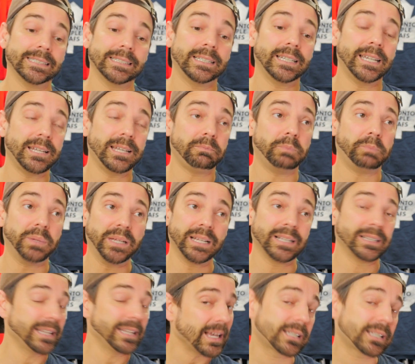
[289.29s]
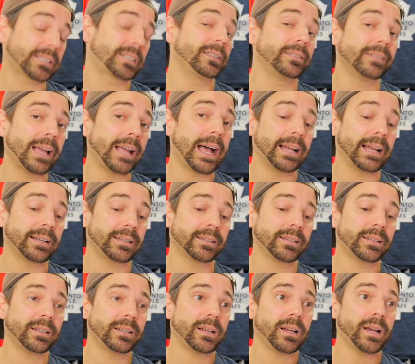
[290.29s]
it being less than that
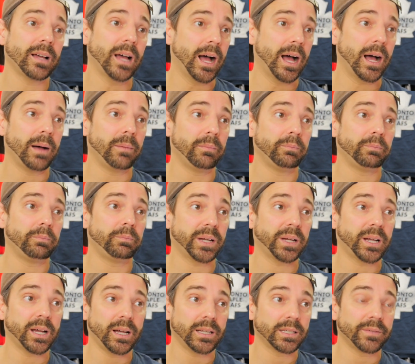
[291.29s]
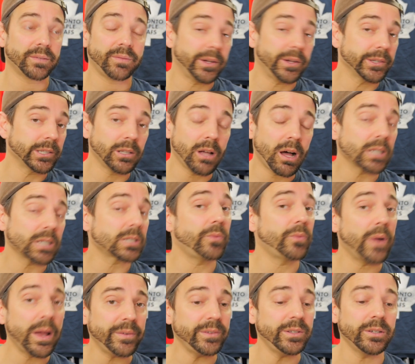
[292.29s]
because of all the lost
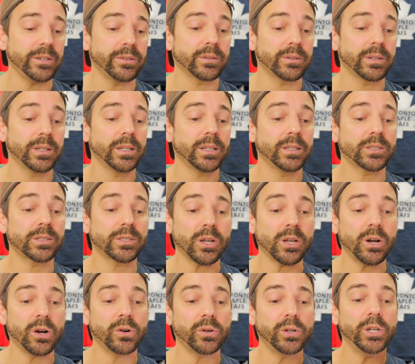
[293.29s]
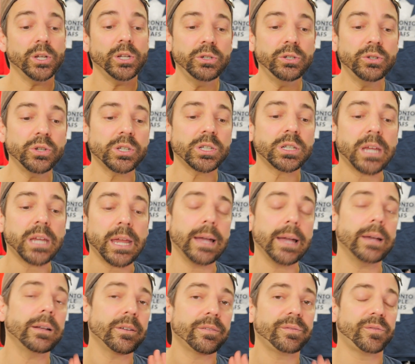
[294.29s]
revenue. So you just
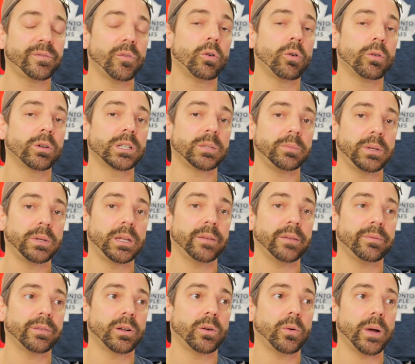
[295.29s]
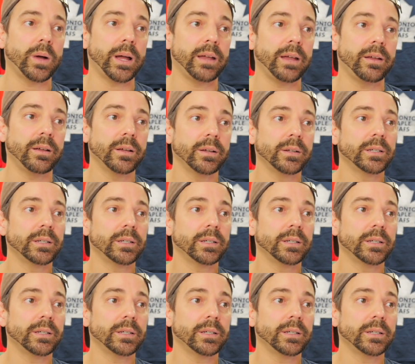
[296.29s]
can't afford to be given away